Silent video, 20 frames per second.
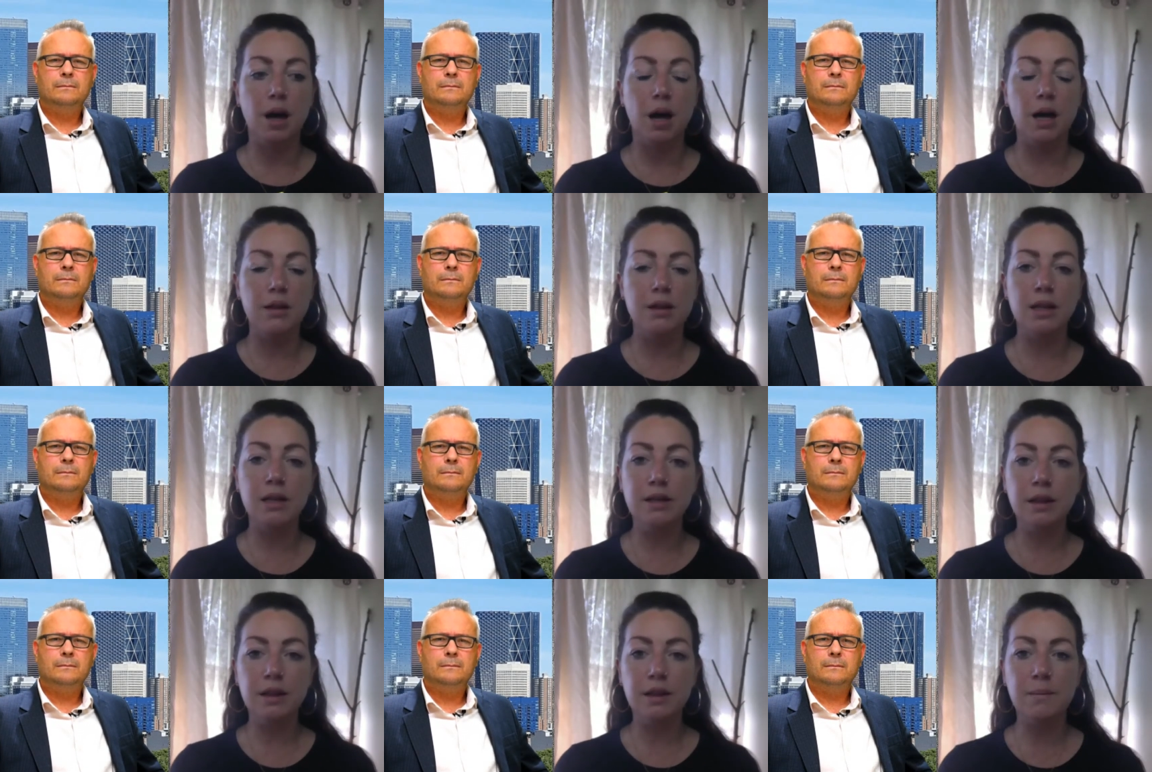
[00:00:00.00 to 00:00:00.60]
Speaker 1: I
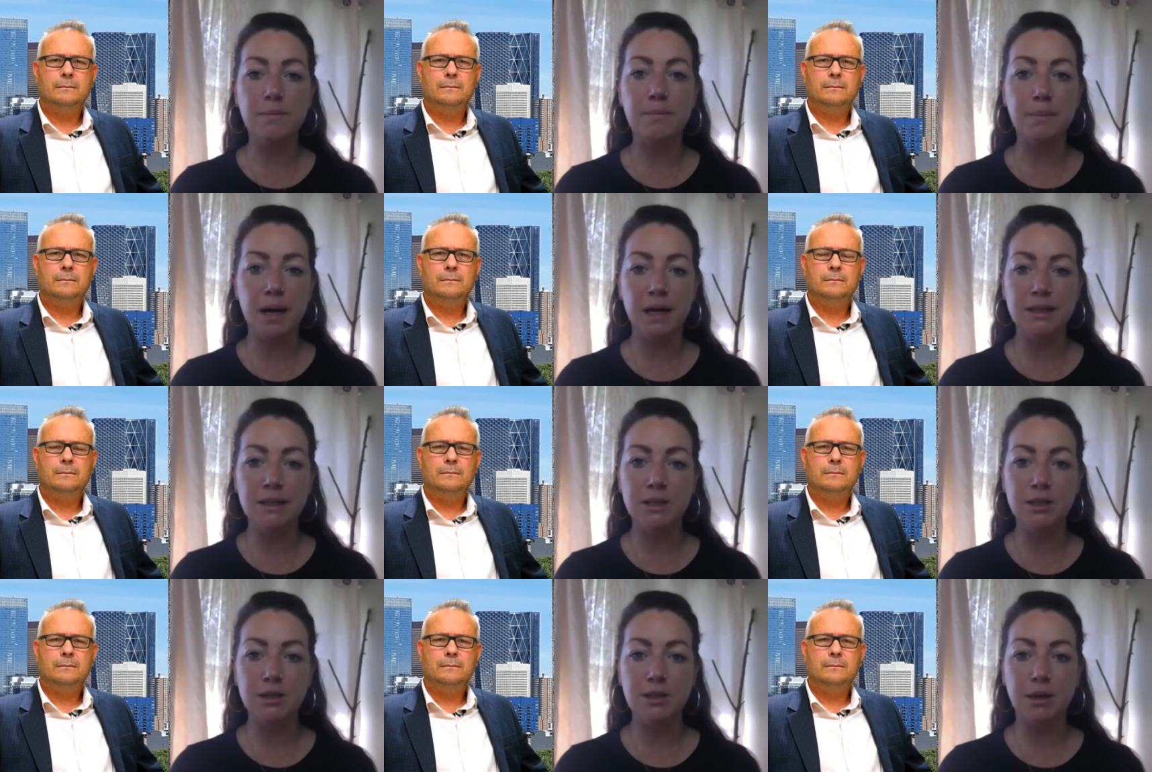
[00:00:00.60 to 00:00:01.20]
think that the
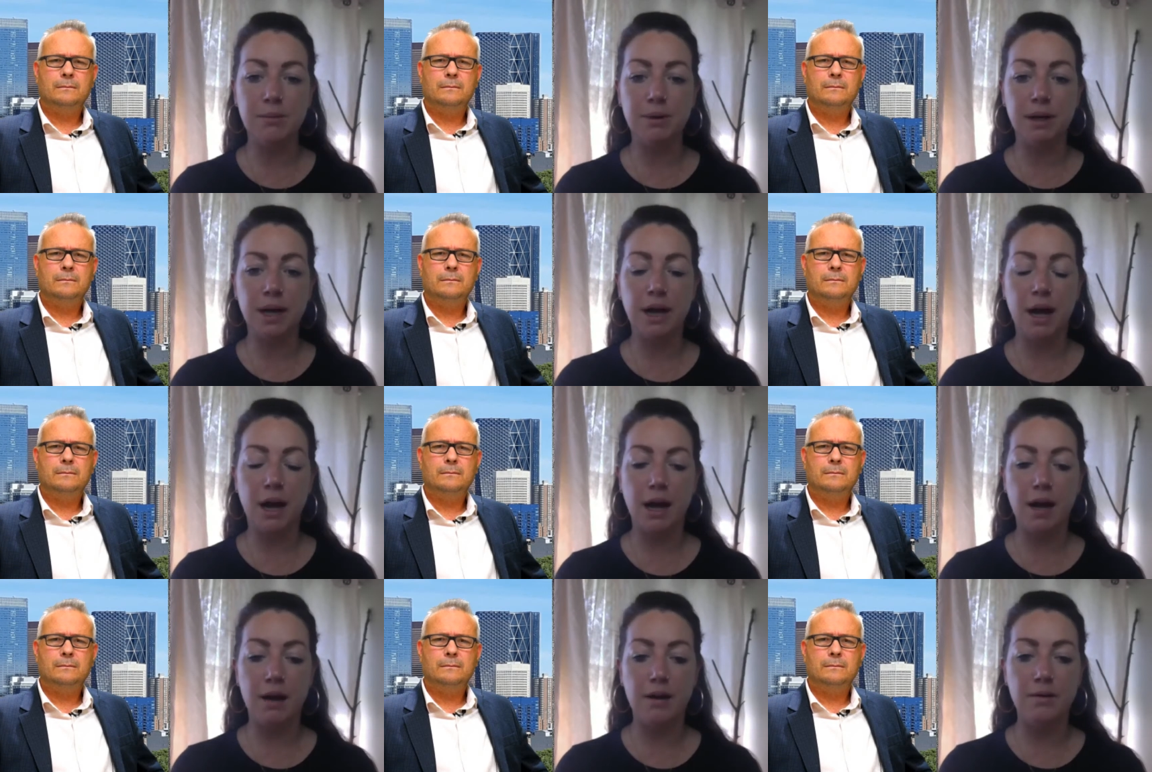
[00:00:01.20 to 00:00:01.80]
message that we
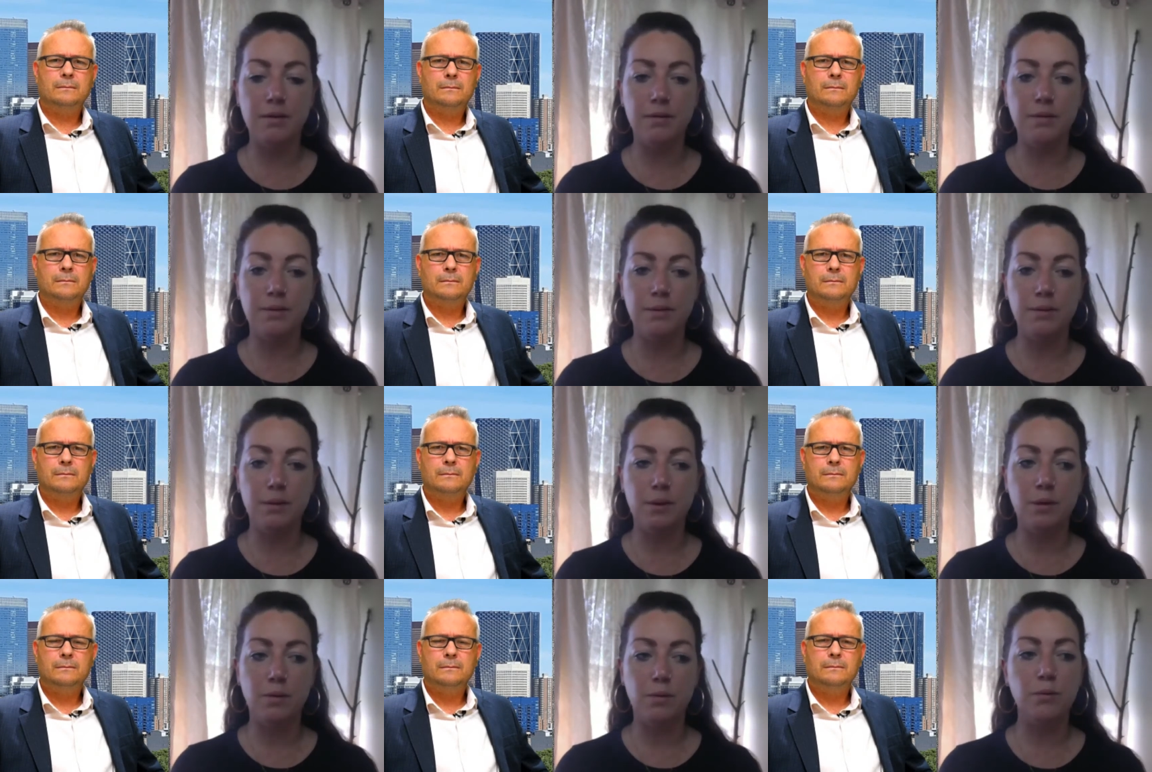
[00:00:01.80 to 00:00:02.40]
have
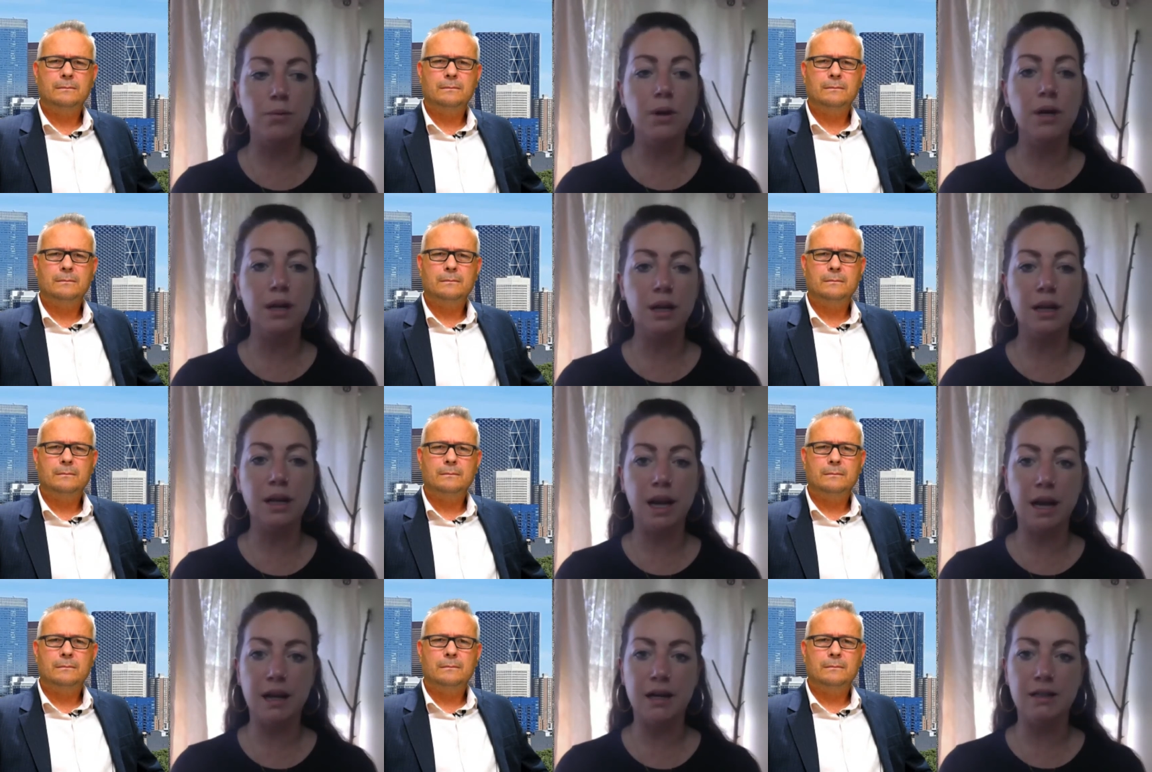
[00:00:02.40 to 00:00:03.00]

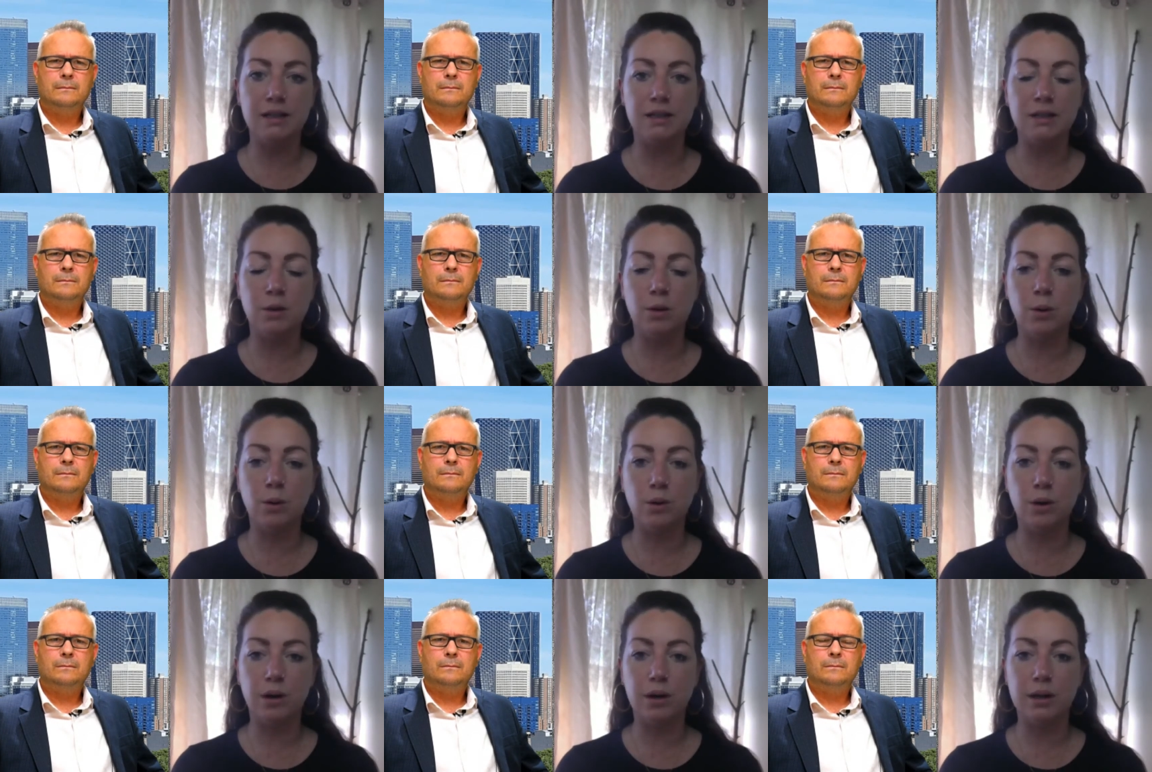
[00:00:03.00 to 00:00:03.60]
really at its
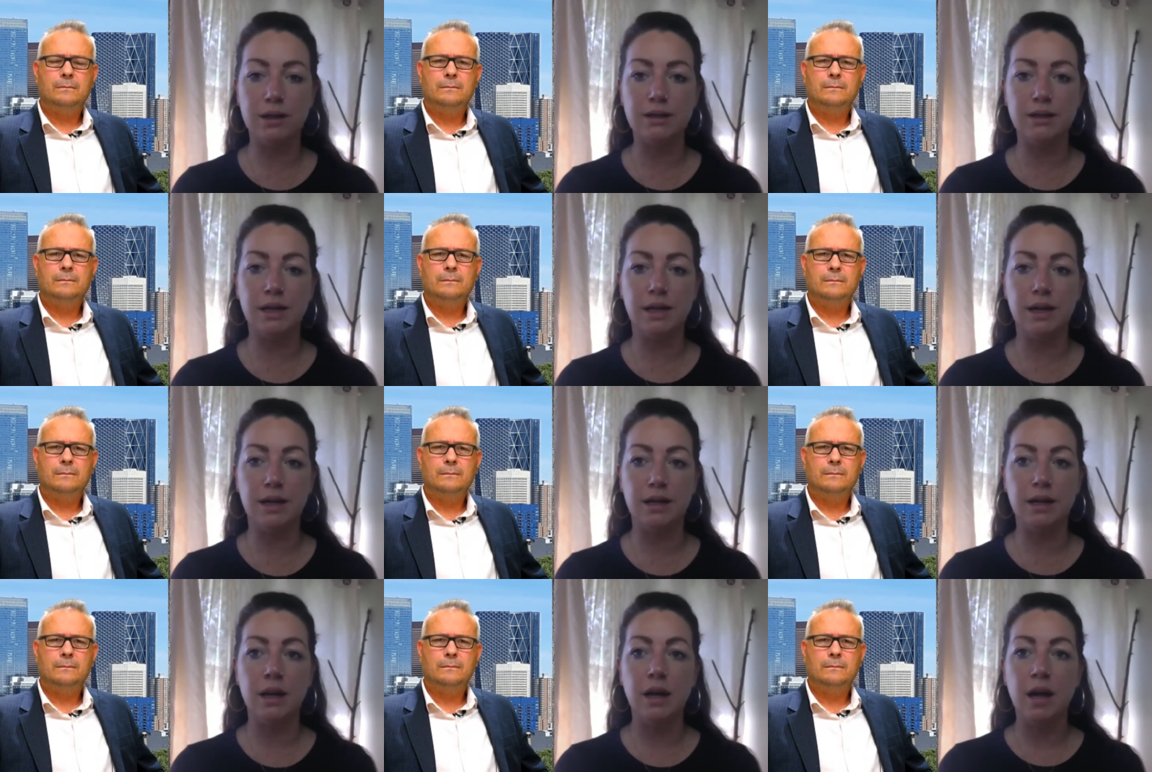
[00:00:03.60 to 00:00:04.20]
core is
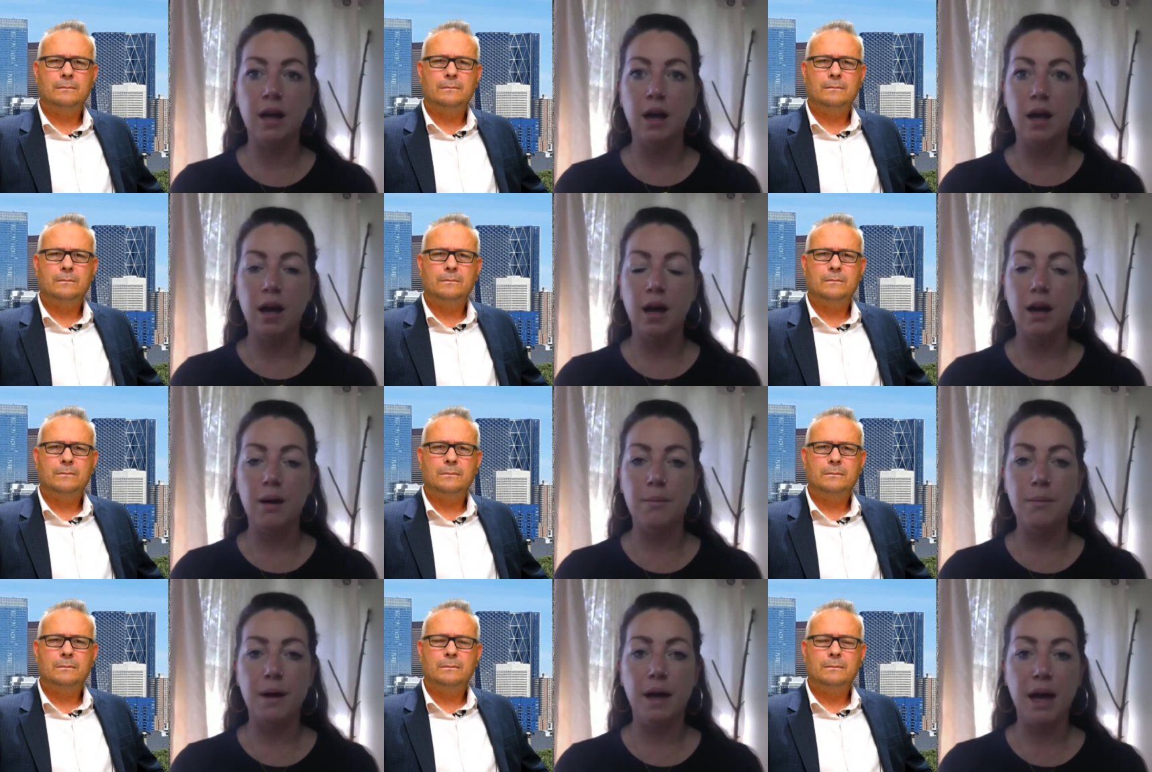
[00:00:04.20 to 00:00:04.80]
that
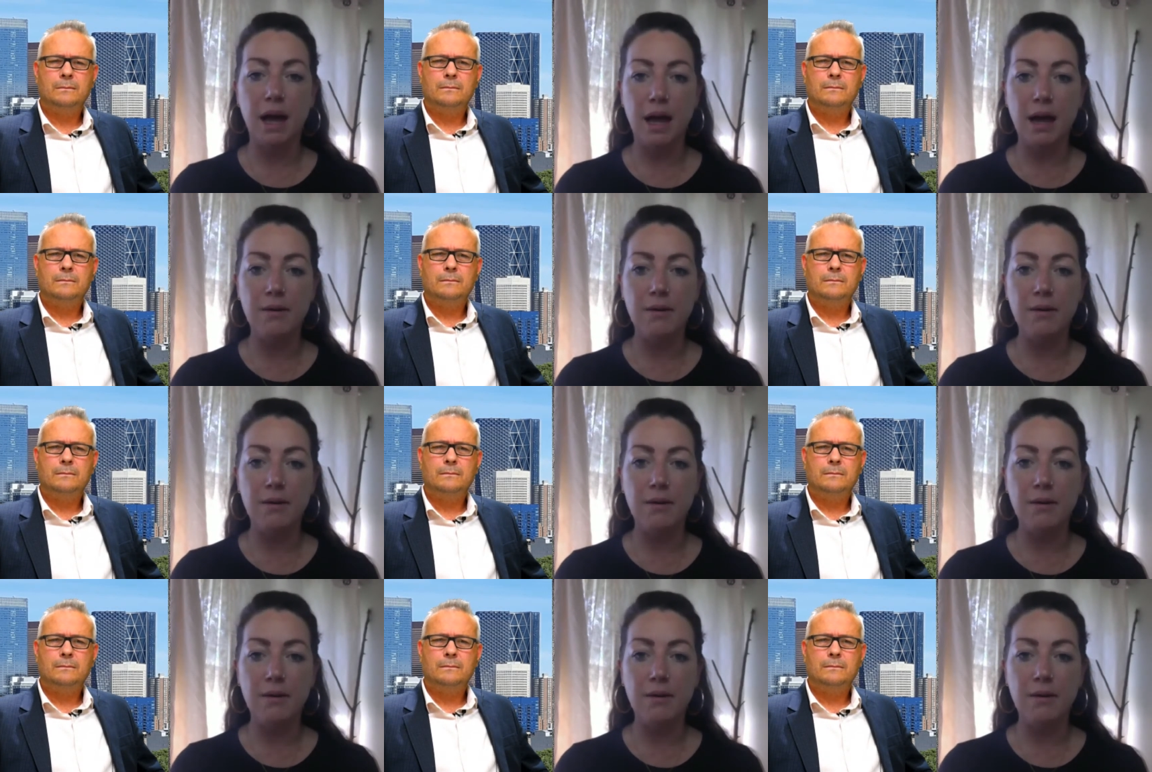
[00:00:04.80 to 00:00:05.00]
um,